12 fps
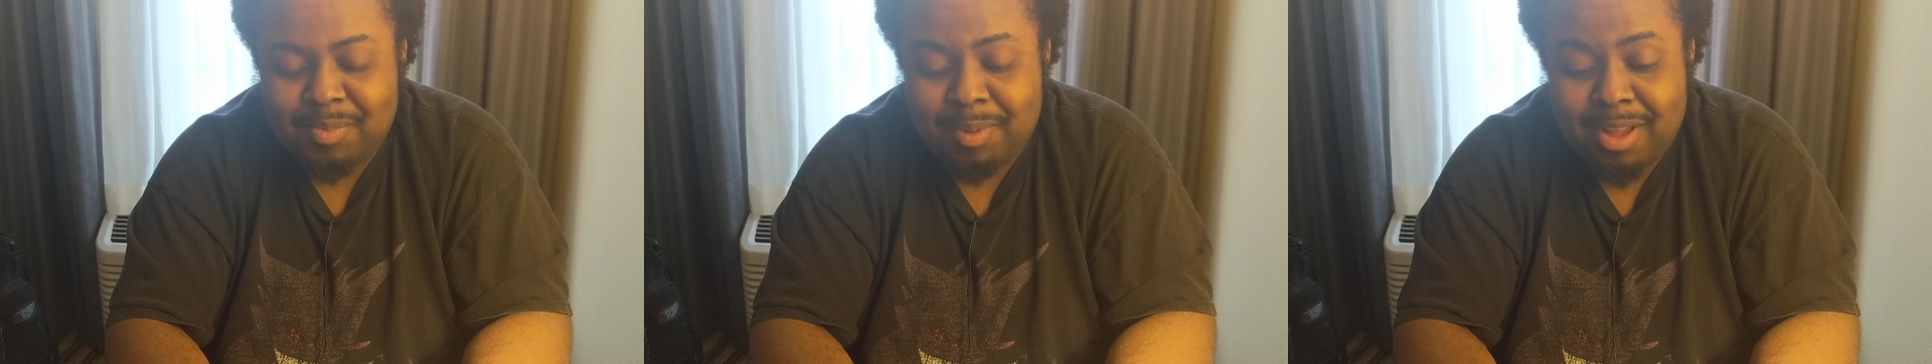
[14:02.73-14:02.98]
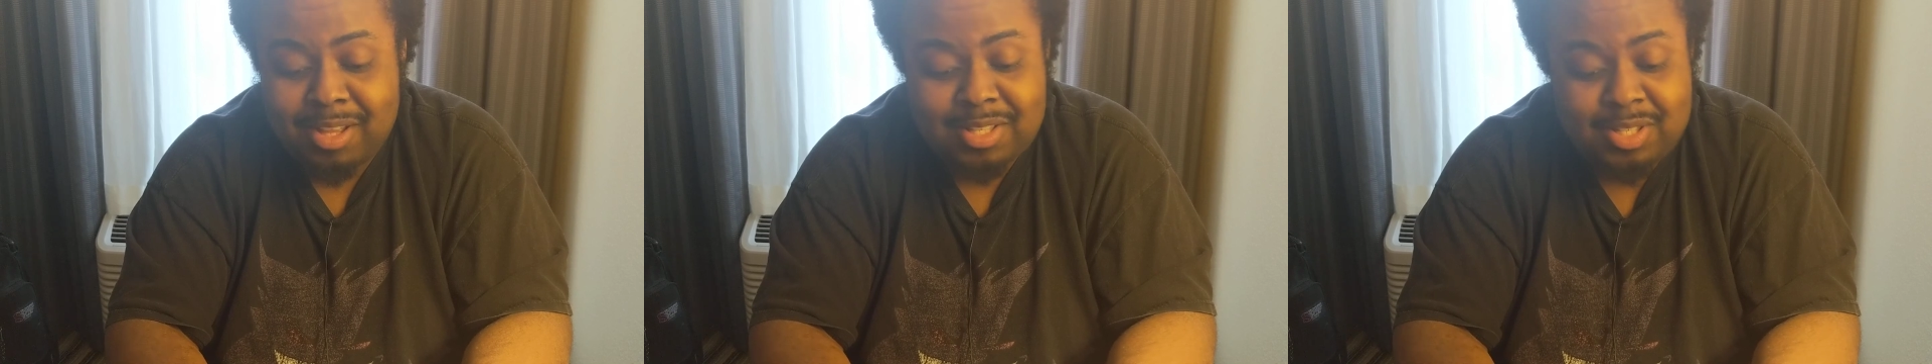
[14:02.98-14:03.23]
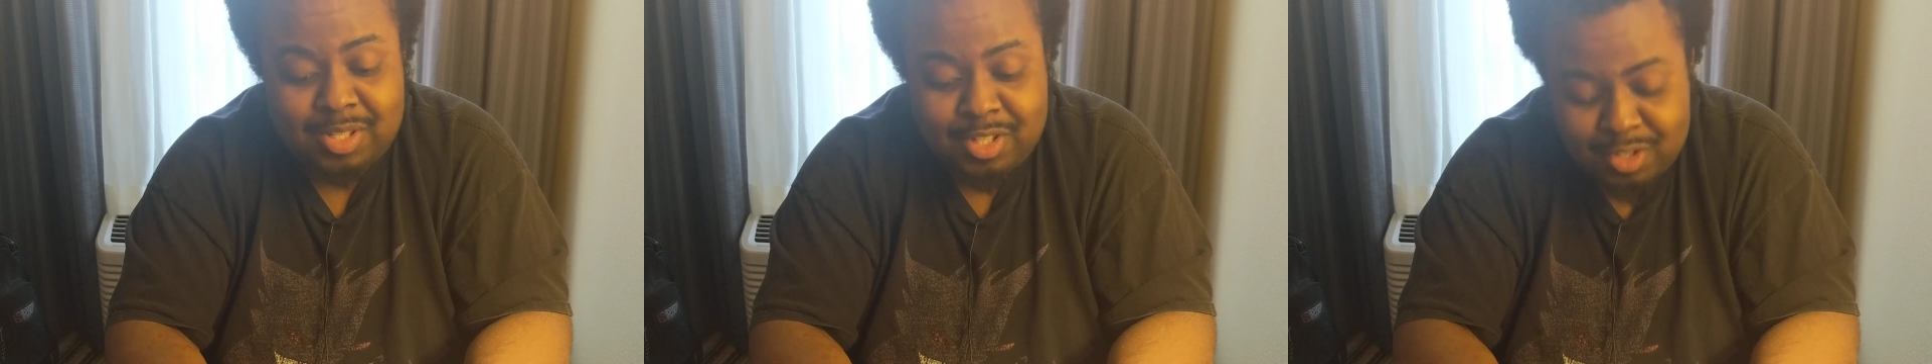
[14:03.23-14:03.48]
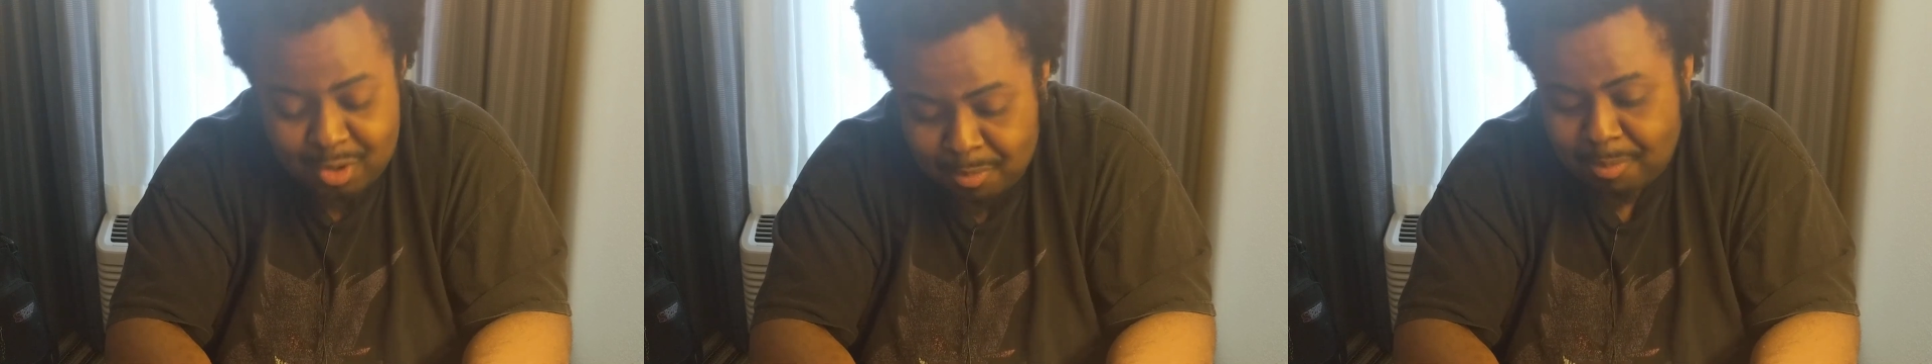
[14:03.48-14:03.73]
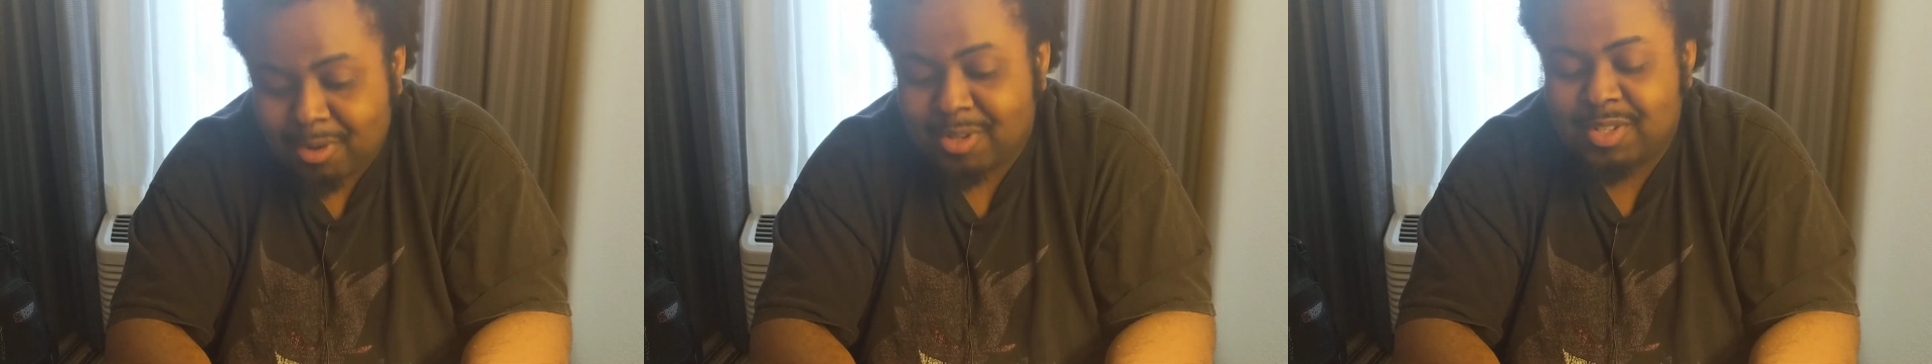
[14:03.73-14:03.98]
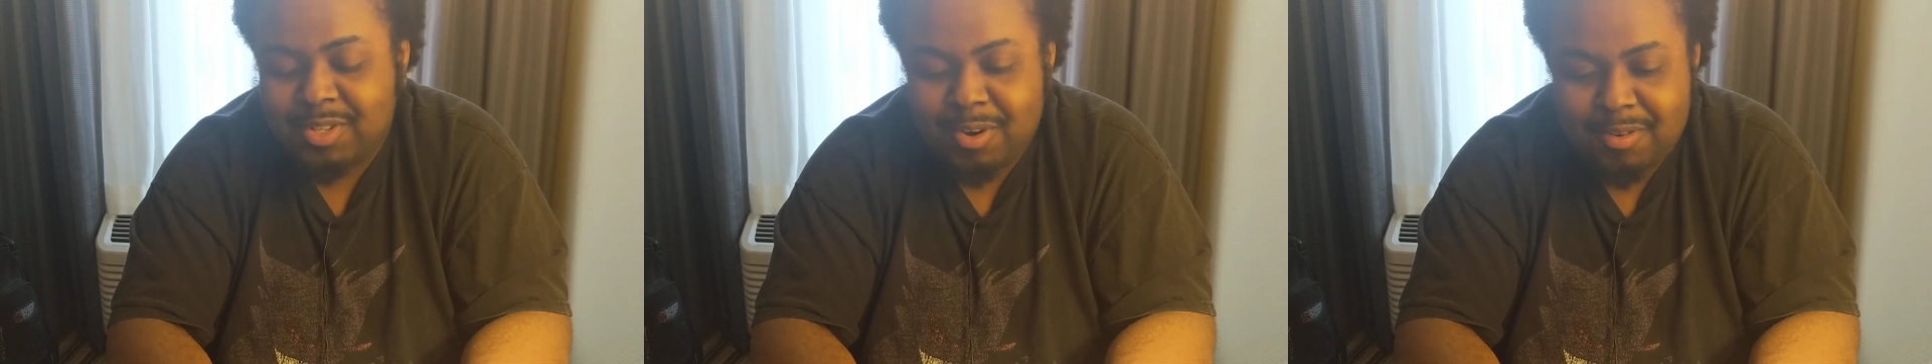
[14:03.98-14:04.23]
was playing super
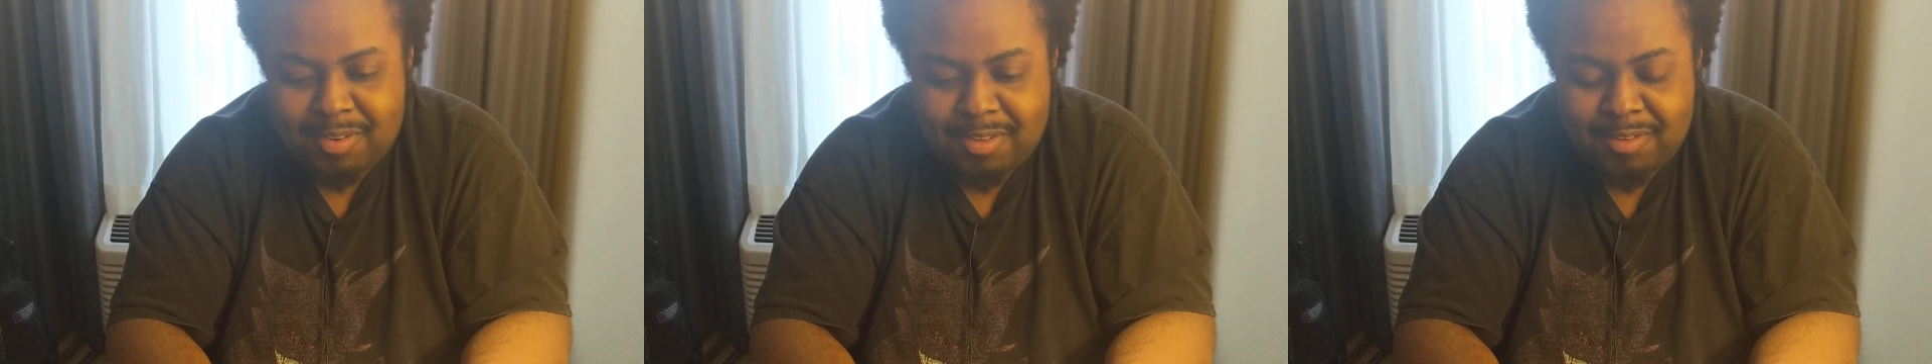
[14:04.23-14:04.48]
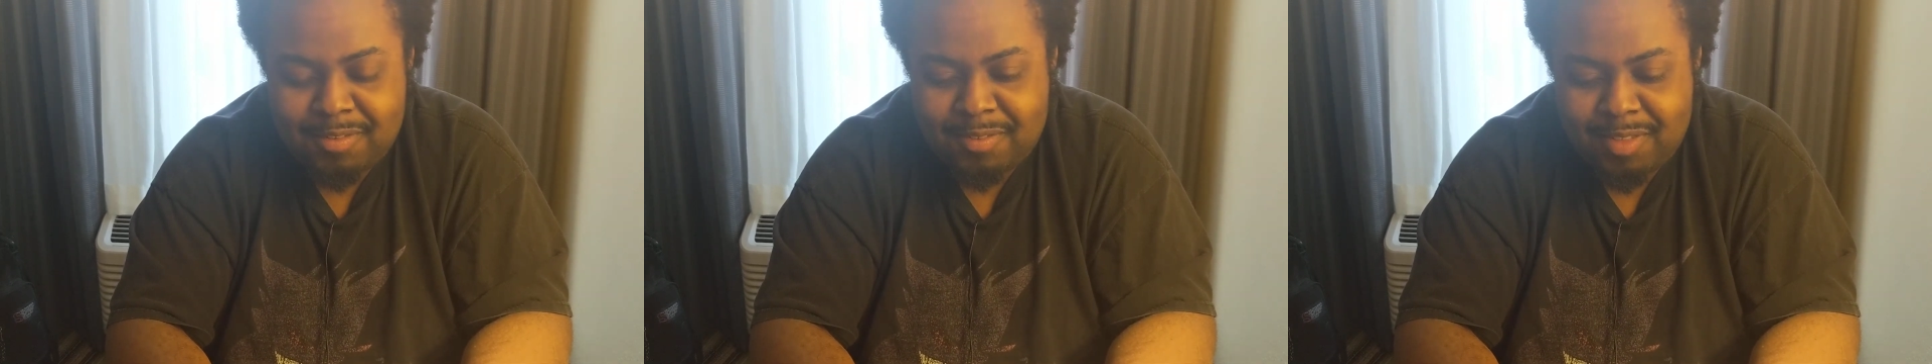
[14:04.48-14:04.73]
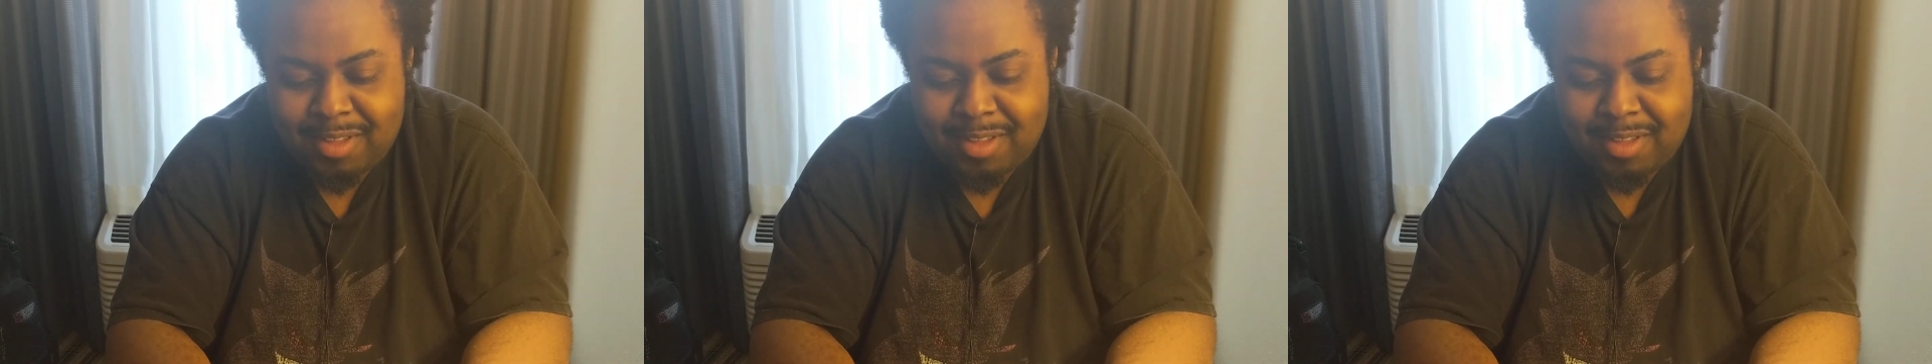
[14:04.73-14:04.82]
conservative.